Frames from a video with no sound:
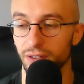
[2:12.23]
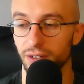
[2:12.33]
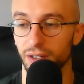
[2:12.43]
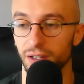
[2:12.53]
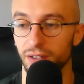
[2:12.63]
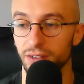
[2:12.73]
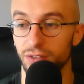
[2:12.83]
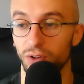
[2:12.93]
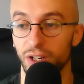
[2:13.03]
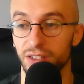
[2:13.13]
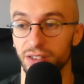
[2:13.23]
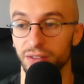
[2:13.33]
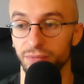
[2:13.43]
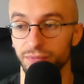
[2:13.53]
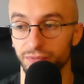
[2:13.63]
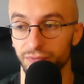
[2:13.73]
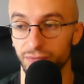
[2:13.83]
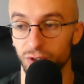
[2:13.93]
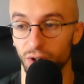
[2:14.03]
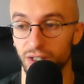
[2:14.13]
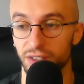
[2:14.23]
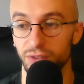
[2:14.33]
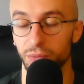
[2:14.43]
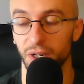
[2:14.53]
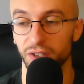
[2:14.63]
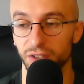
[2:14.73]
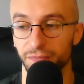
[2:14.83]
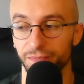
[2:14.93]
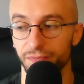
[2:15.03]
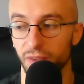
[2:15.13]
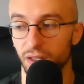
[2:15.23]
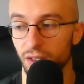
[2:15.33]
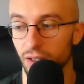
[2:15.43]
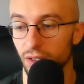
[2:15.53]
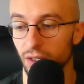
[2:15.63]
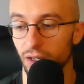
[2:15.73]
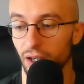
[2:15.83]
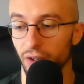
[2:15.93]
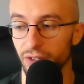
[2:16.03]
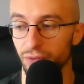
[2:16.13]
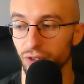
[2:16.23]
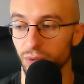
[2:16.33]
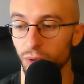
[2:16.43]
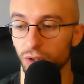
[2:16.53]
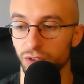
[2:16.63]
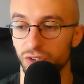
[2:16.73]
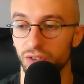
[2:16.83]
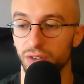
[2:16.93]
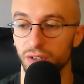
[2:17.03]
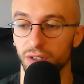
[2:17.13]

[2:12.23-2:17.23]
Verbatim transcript: Uh, it's crazy. It's crazy to imagine how different it was.